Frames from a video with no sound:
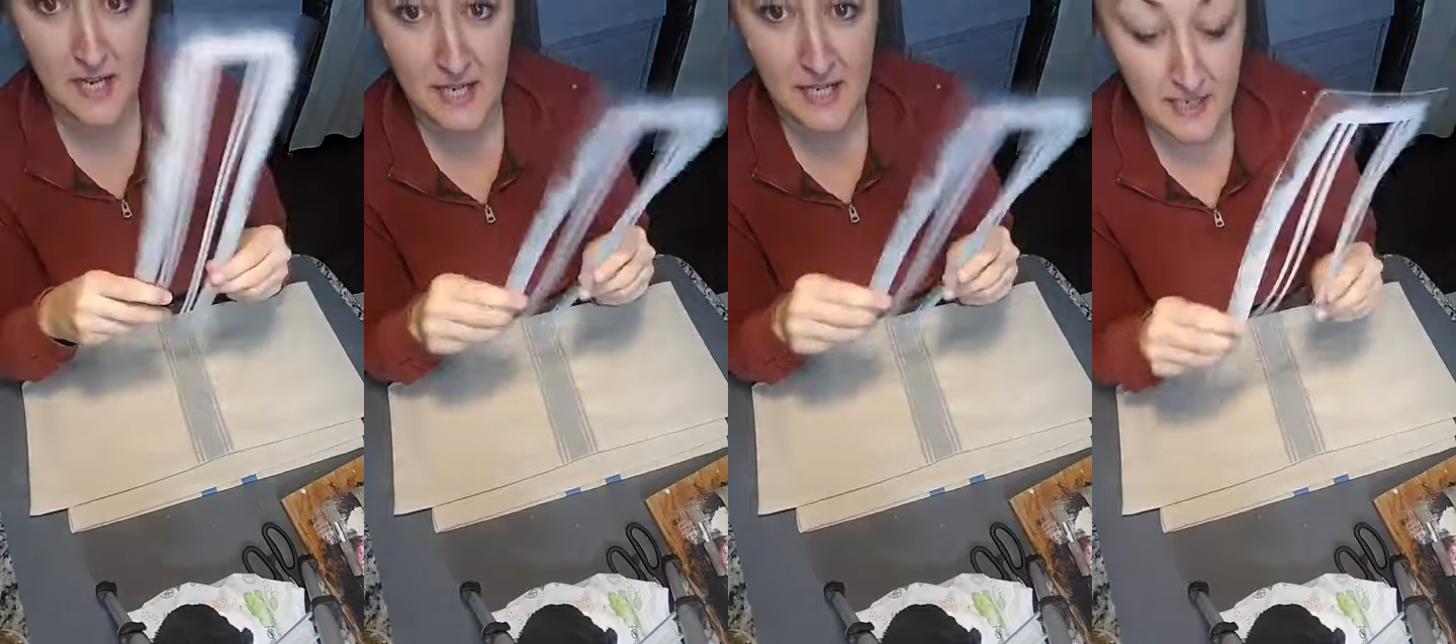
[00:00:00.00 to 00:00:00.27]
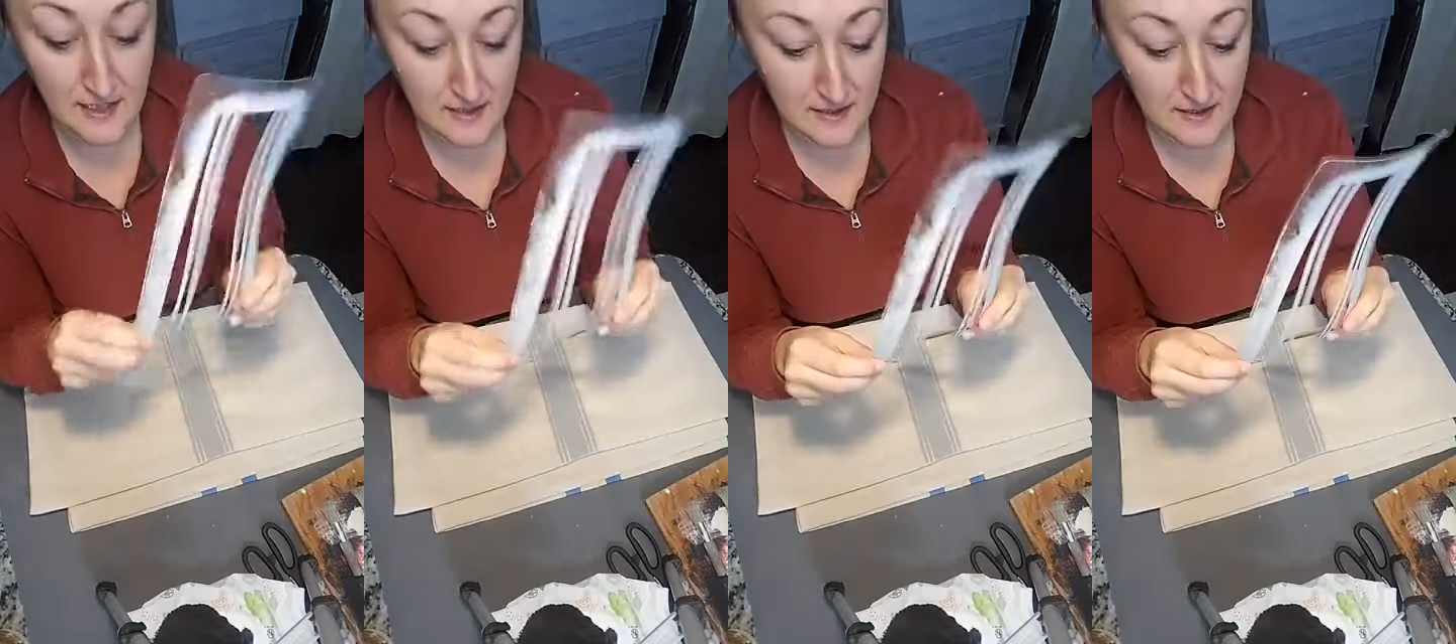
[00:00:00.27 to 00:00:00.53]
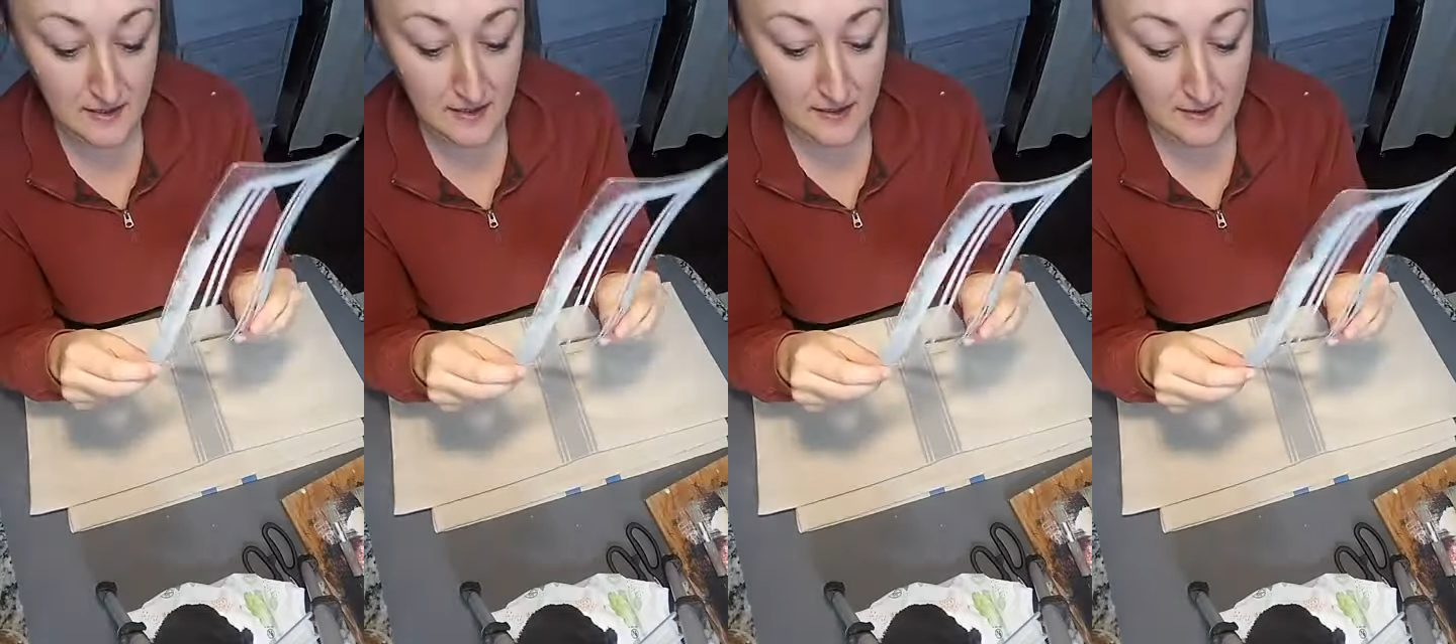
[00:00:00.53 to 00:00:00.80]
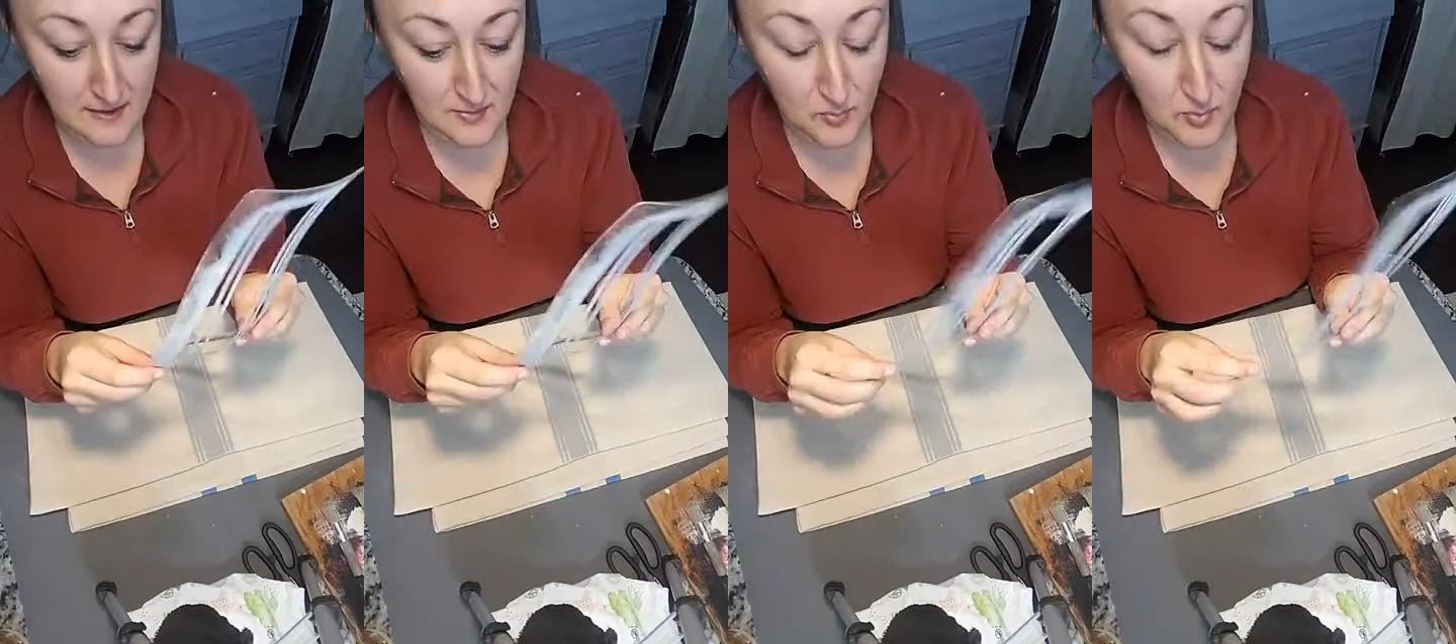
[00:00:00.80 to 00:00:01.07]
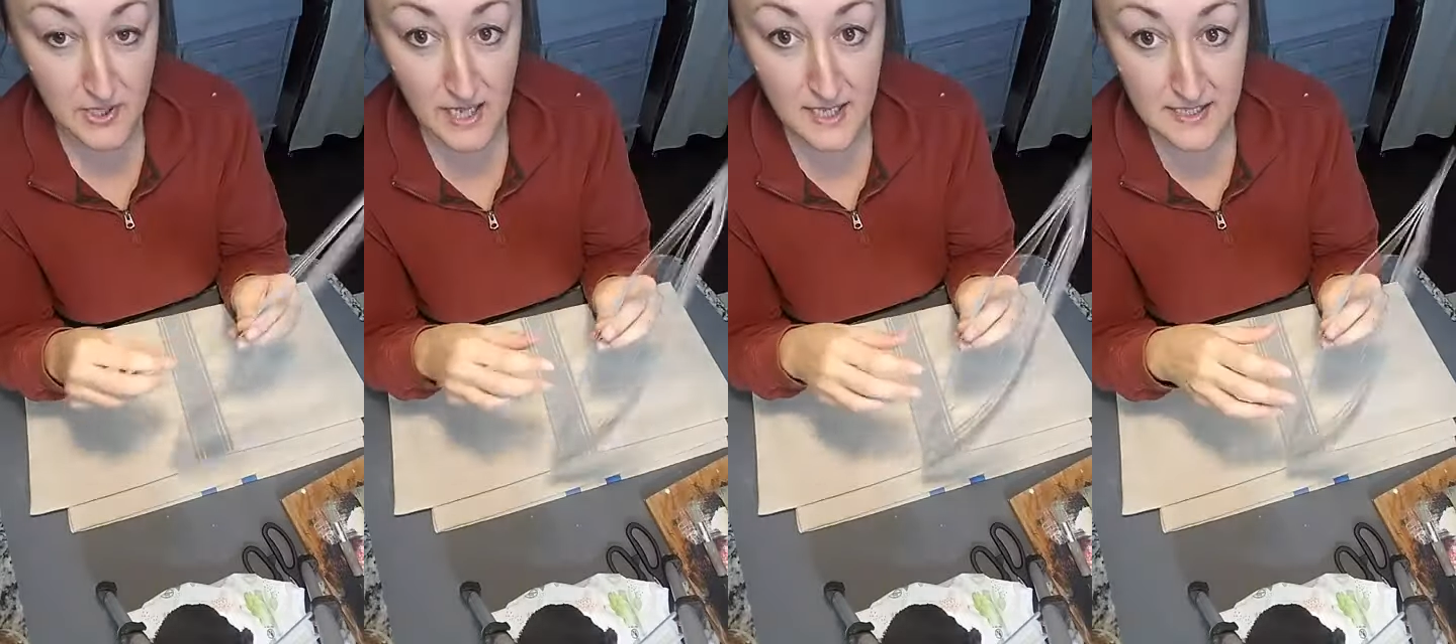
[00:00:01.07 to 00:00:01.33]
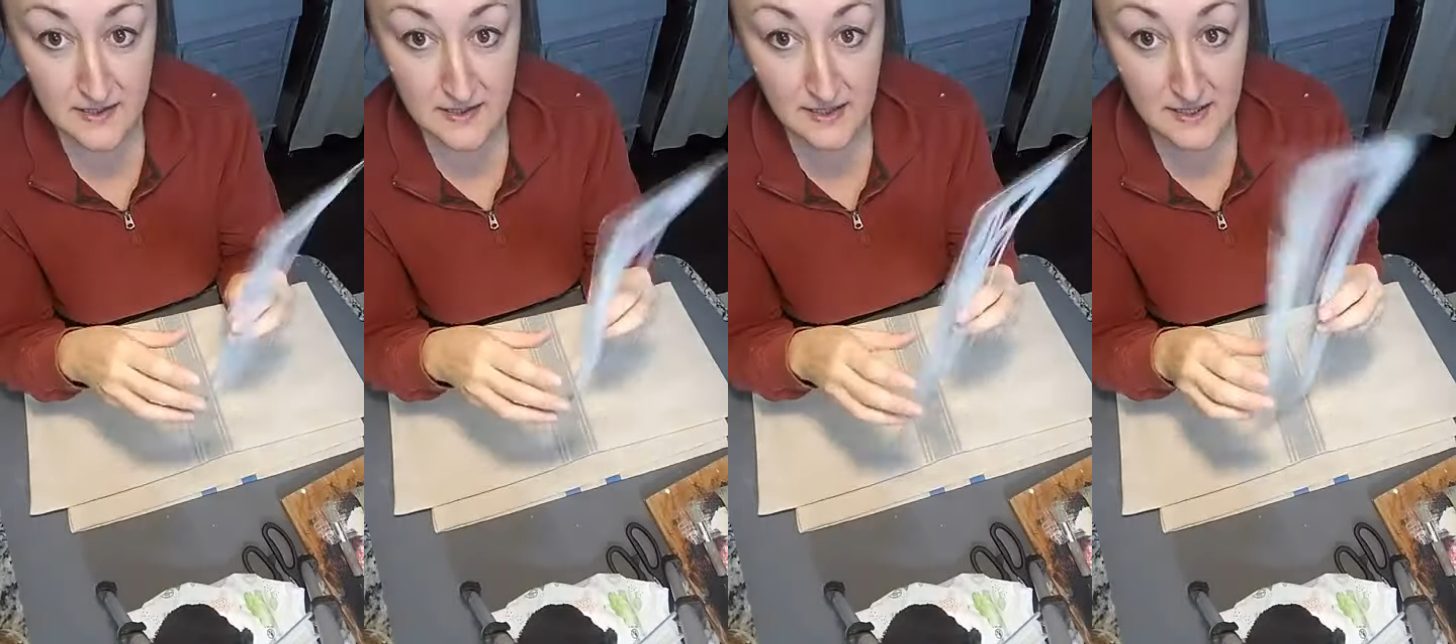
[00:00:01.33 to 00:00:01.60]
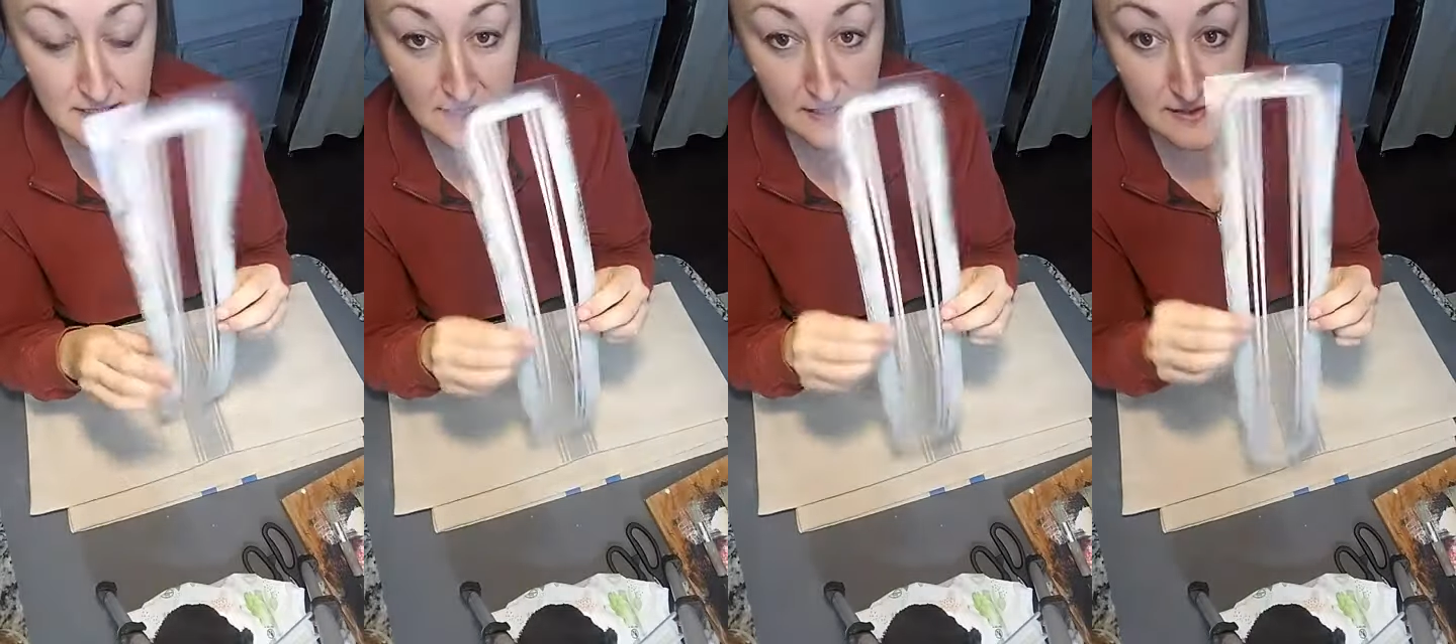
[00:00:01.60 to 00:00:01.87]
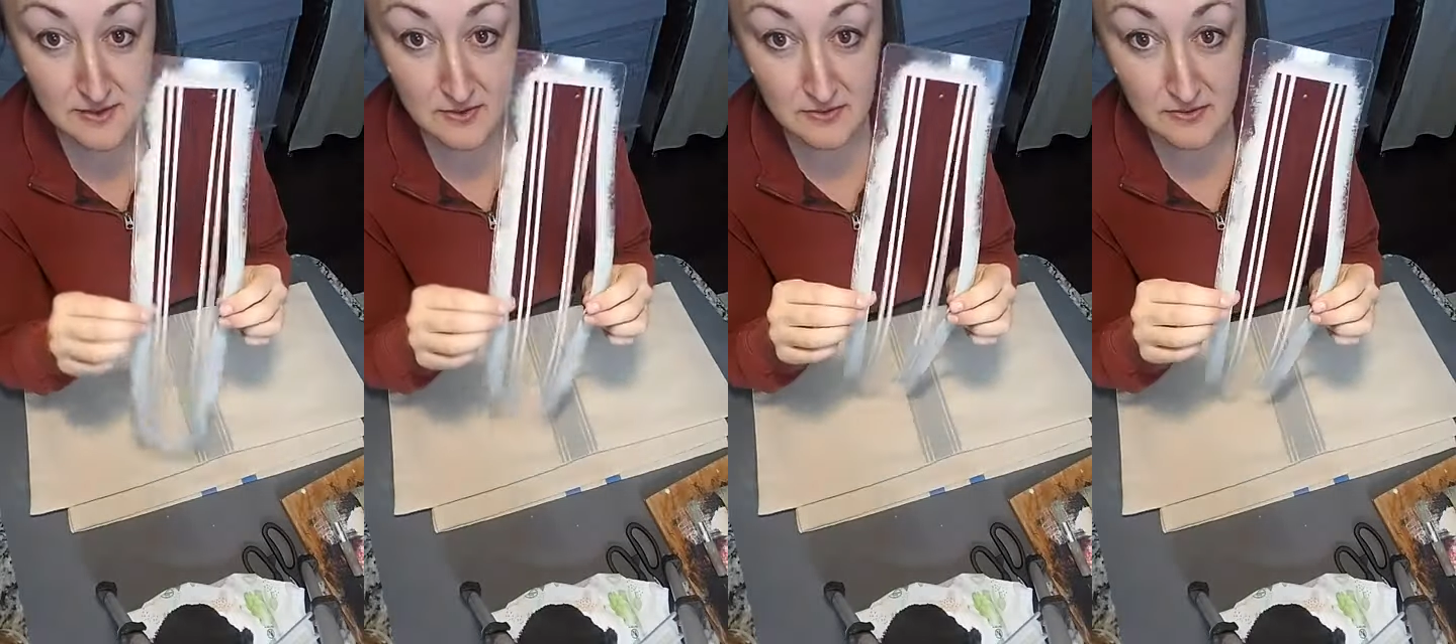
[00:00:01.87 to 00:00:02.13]
a plastic
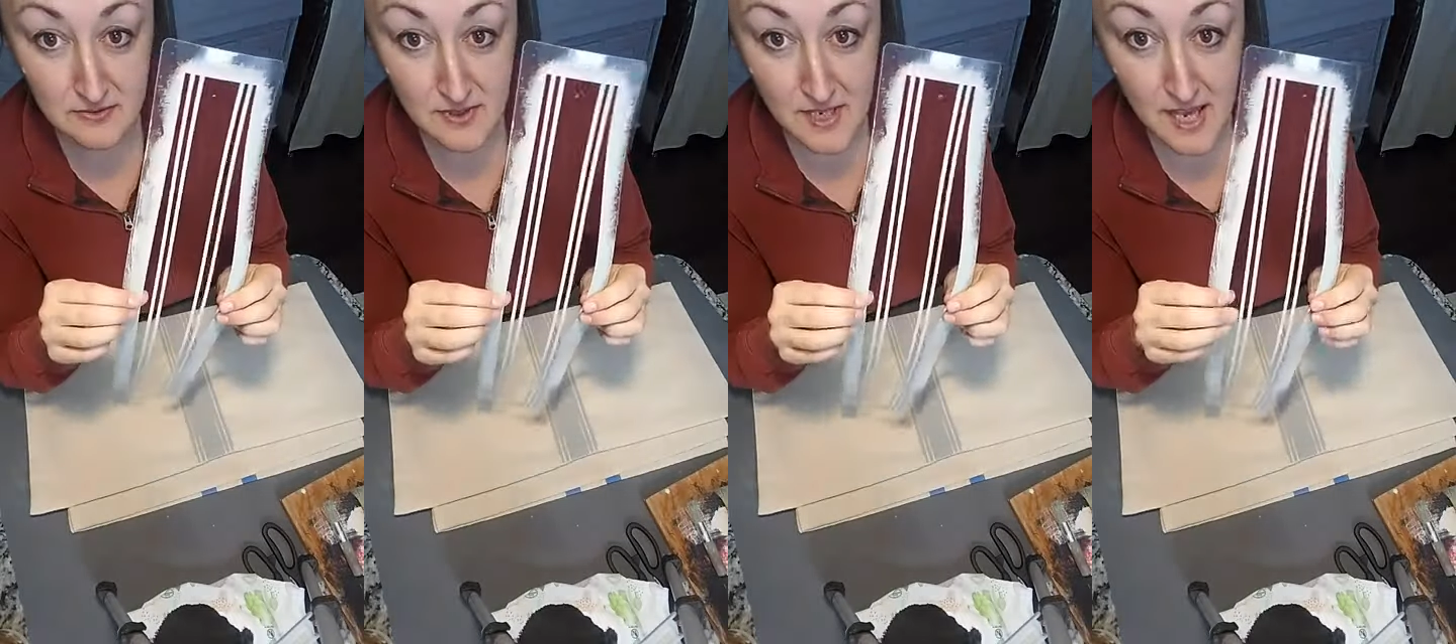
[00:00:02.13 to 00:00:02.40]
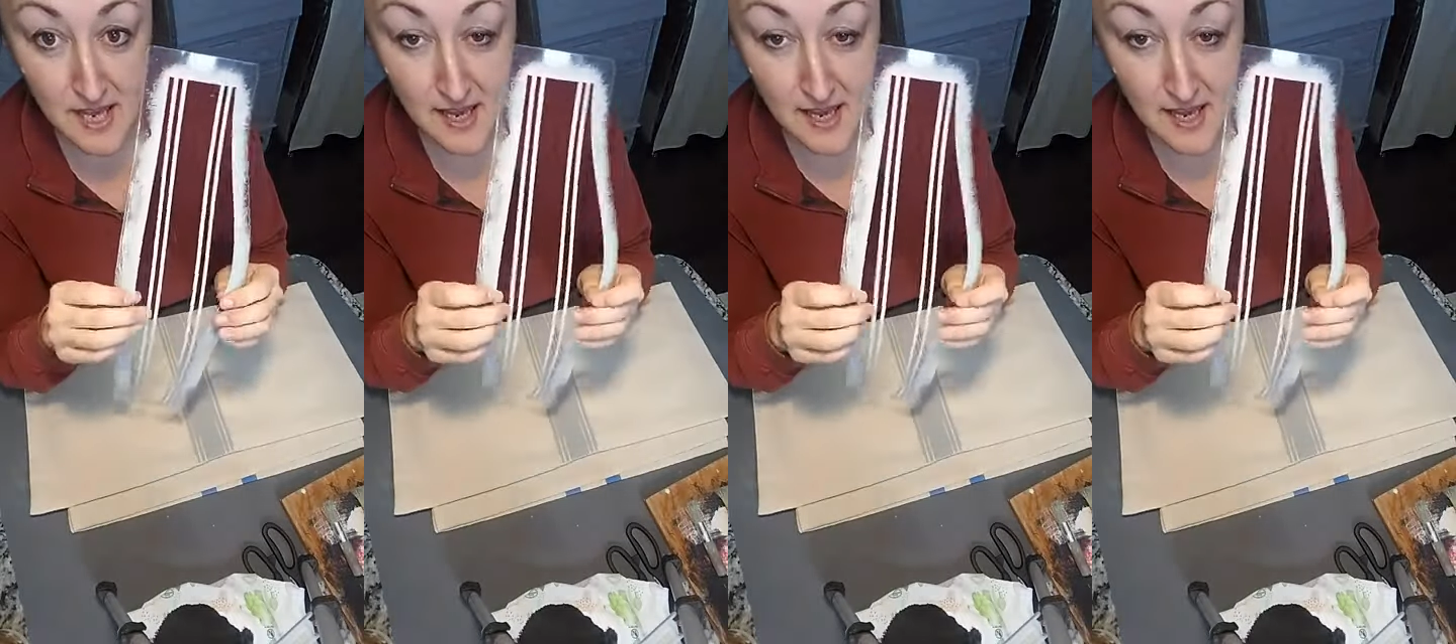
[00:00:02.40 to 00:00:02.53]
stencil,